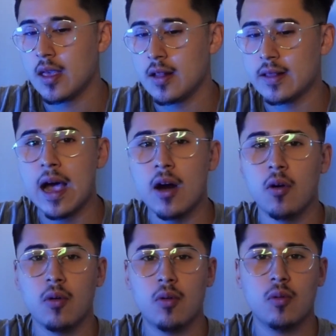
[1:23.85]

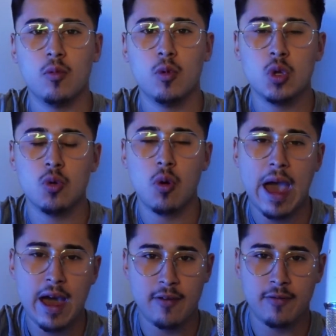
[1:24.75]
Now, when you
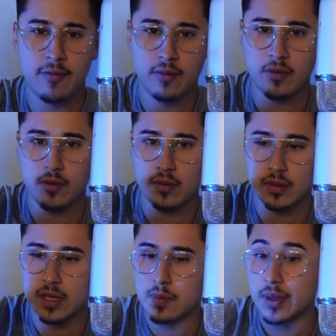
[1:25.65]
have
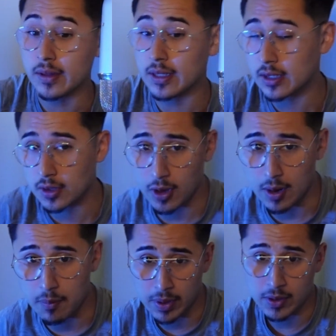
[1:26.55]
the ability to
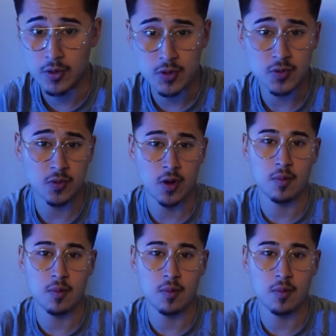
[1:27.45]
create bundles from